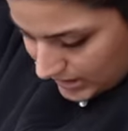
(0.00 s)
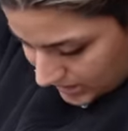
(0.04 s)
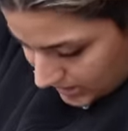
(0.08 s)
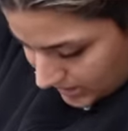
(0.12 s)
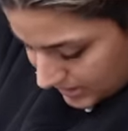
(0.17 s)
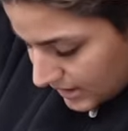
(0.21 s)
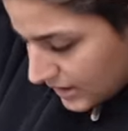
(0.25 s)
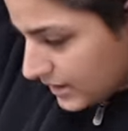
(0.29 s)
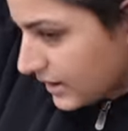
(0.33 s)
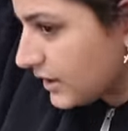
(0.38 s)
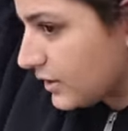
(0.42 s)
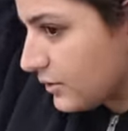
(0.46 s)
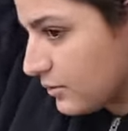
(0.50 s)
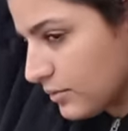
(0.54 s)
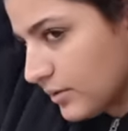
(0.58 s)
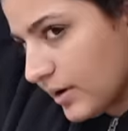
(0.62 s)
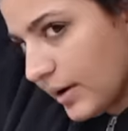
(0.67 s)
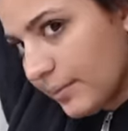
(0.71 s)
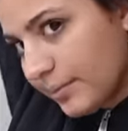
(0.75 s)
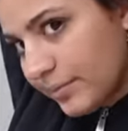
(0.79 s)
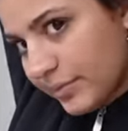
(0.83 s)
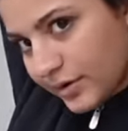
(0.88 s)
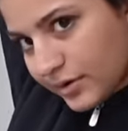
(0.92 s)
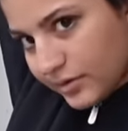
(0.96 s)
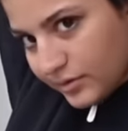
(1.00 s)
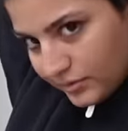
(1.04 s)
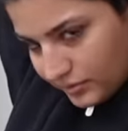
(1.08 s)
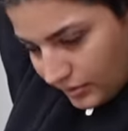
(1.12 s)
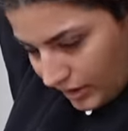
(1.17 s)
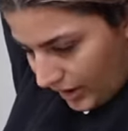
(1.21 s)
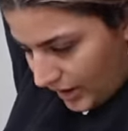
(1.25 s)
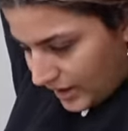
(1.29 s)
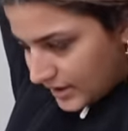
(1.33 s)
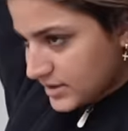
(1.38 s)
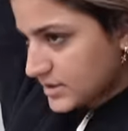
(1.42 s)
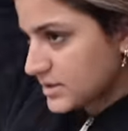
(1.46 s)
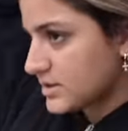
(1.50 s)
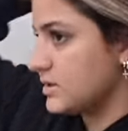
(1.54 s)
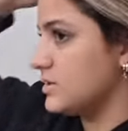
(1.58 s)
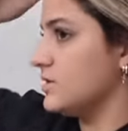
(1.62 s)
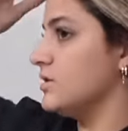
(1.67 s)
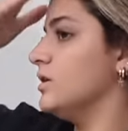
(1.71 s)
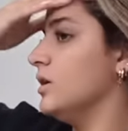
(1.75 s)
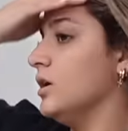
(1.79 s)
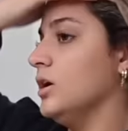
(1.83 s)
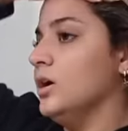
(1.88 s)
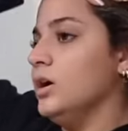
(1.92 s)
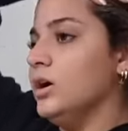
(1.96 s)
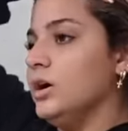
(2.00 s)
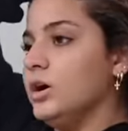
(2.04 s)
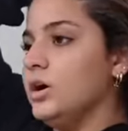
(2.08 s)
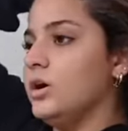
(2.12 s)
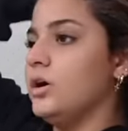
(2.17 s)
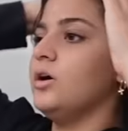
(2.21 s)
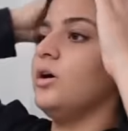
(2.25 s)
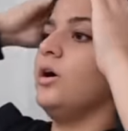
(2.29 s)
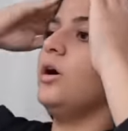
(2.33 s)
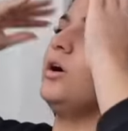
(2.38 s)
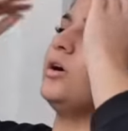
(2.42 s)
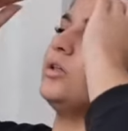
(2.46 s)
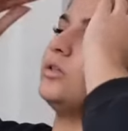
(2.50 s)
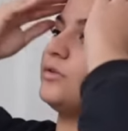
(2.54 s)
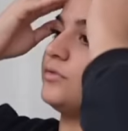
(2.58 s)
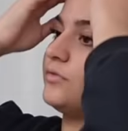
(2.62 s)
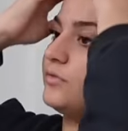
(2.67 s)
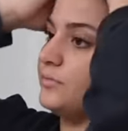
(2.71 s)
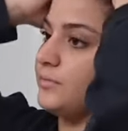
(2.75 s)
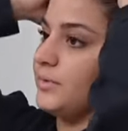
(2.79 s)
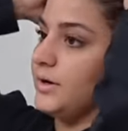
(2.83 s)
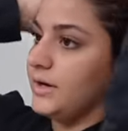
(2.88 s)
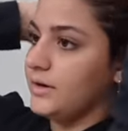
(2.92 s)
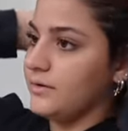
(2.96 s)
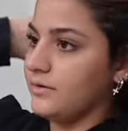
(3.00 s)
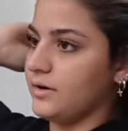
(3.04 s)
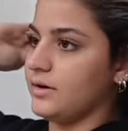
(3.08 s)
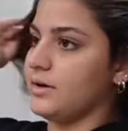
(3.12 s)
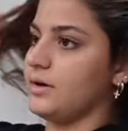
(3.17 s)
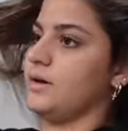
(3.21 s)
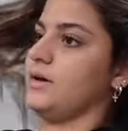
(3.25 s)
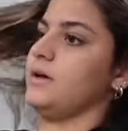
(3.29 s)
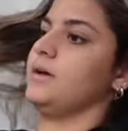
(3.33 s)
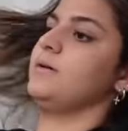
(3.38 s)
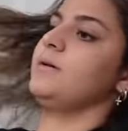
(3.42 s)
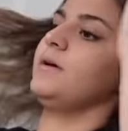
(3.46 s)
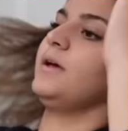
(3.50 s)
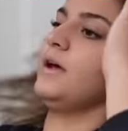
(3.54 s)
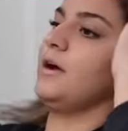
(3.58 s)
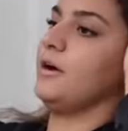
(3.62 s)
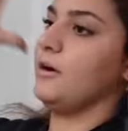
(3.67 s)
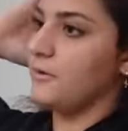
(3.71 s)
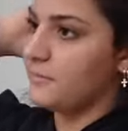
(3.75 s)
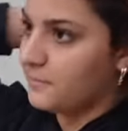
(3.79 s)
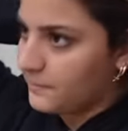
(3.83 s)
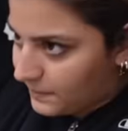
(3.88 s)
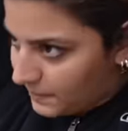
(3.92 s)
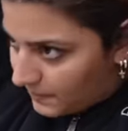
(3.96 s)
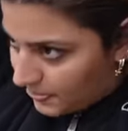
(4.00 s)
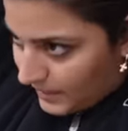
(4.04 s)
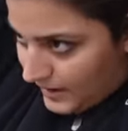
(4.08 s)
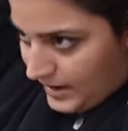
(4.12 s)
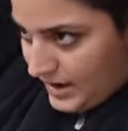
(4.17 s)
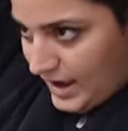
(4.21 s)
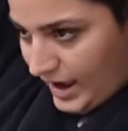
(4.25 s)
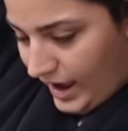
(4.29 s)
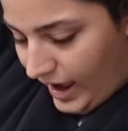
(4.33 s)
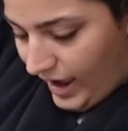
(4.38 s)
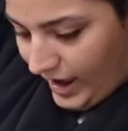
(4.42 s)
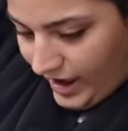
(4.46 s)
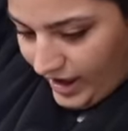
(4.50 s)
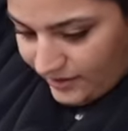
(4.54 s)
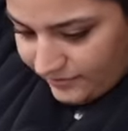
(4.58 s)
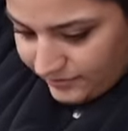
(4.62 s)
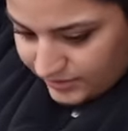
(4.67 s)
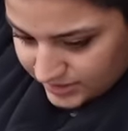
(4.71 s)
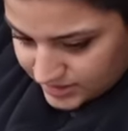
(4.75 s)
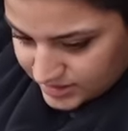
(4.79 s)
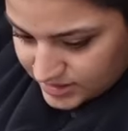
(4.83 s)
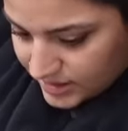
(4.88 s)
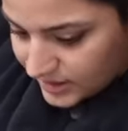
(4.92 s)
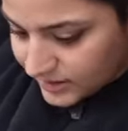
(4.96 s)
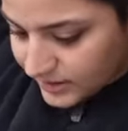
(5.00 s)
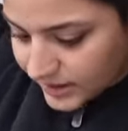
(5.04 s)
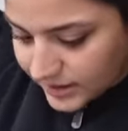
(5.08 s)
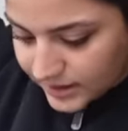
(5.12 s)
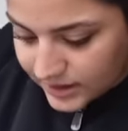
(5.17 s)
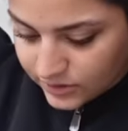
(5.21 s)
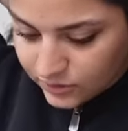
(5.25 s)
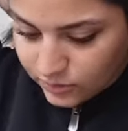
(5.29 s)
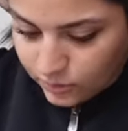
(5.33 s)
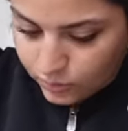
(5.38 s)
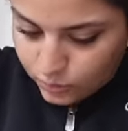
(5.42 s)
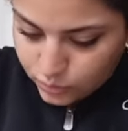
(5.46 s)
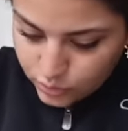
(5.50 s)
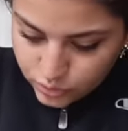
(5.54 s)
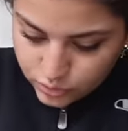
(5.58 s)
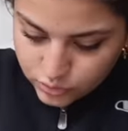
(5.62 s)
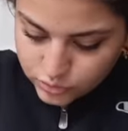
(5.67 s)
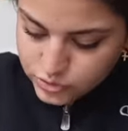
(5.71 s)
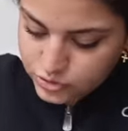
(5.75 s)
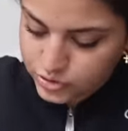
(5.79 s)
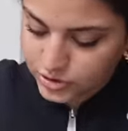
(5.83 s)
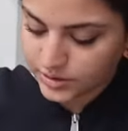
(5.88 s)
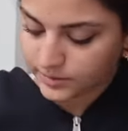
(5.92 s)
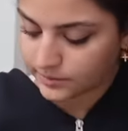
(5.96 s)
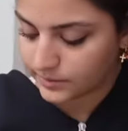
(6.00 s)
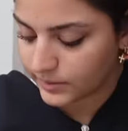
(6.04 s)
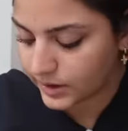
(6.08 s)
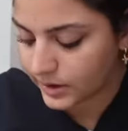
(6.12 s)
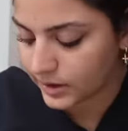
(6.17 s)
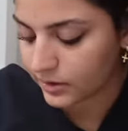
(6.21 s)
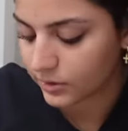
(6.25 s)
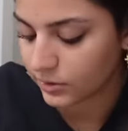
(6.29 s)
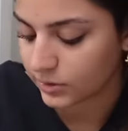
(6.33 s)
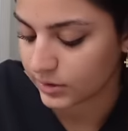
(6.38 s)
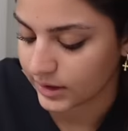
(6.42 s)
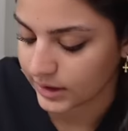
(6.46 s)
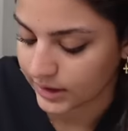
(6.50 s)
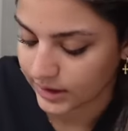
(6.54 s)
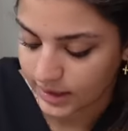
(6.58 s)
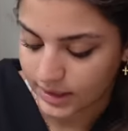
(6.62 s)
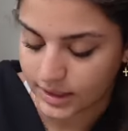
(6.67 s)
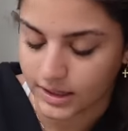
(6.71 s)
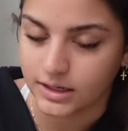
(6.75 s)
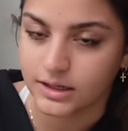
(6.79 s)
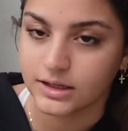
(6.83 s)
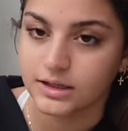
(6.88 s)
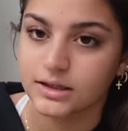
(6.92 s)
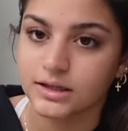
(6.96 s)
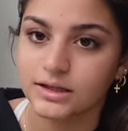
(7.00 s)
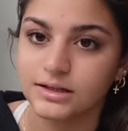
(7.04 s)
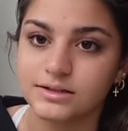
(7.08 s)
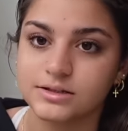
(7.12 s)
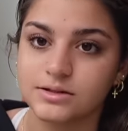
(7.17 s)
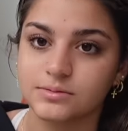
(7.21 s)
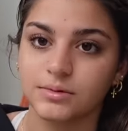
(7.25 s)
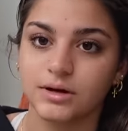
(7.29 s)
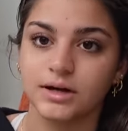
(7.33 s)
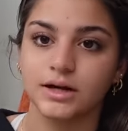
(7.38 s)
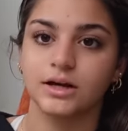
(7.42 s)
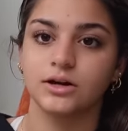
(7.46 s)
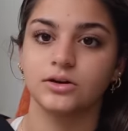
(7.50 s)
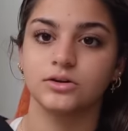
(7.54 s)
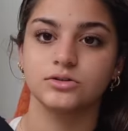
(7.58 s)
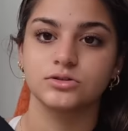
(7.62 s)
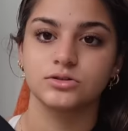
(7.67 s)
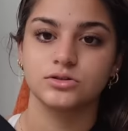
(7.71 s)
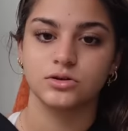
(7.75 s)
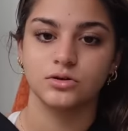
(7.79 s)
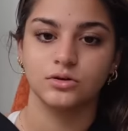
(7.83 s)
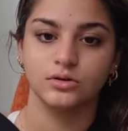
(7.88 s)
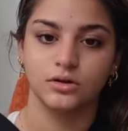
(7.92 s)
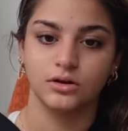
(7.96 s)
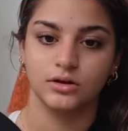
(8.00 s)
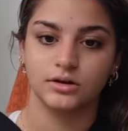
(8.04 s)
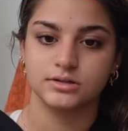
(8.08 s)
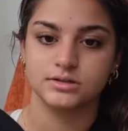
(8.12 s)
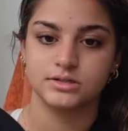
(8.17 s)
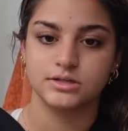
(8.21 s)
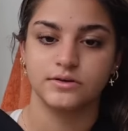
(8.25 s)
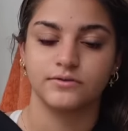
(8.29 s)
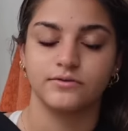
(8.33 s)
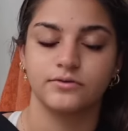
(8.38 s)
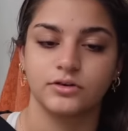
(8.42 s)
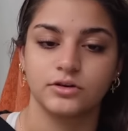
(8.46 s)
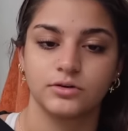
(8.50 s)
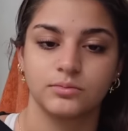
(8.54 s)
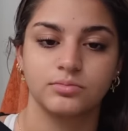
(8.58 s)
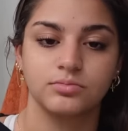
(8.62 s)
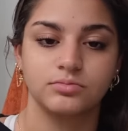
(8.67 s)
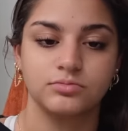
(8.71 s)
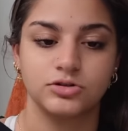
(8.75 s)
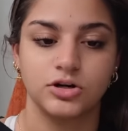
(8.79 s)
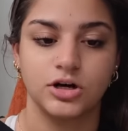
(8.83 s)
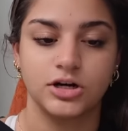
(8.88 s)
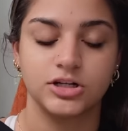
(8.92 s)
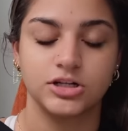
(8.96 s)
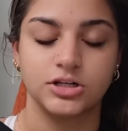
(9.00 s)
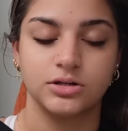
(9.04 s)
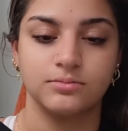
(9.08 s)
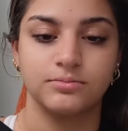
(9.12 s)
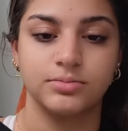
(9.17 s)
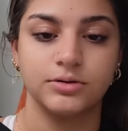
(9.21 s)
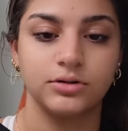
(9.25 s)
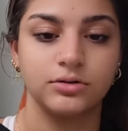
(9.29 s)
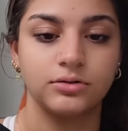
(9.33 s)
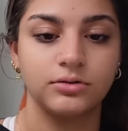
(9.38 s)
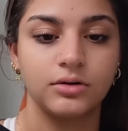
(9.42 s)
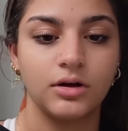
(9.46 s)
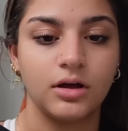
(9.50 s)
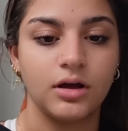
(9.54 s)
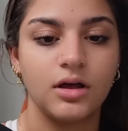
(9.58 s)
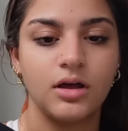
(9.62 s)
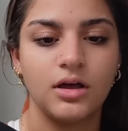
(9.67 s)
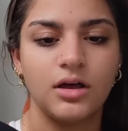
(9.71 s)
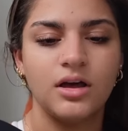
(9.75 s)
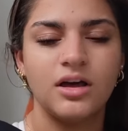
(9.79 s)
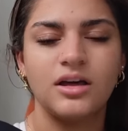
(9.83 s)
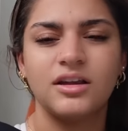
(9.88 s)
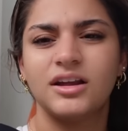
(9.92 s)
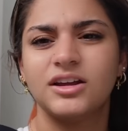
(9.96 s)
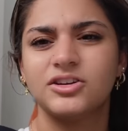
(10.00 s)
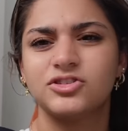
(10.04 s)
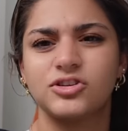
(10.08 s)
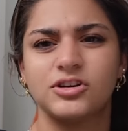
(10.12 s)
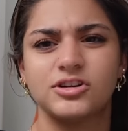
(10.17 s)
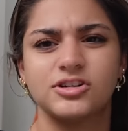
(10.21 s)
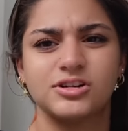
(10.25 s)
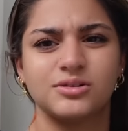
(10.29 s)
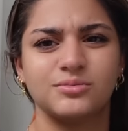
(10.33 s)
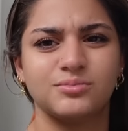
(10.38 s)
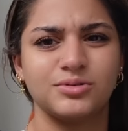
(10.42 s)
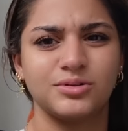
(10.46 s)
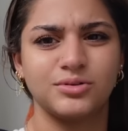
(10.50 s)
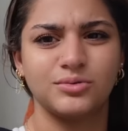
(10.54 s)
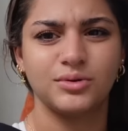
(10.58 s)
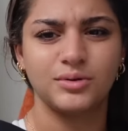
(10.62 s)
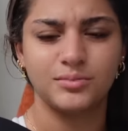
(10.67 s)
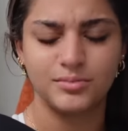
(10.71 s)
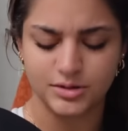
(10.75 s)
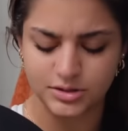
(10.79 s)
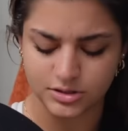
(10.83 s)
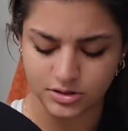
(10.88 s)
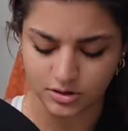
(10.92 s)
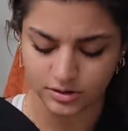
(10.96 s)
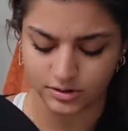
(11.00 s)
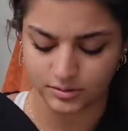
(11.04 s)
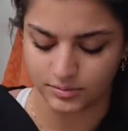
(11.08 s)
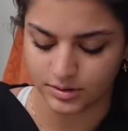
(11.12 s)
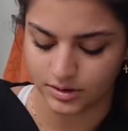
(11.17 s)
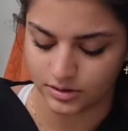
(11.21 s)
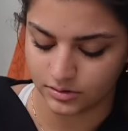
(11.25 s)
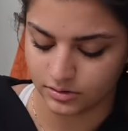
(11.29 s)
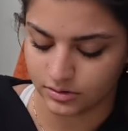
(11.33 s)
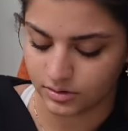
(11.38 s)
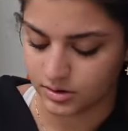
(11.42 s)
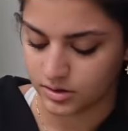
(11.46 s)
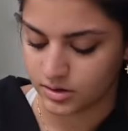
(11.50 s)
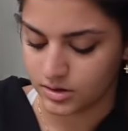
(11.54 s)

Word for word: And then like rub the rest all over my hair. I haven't done like an oil treatment or like anything to my hair in so long except for dry shampoo. Not dry shampoo, what am I talking about?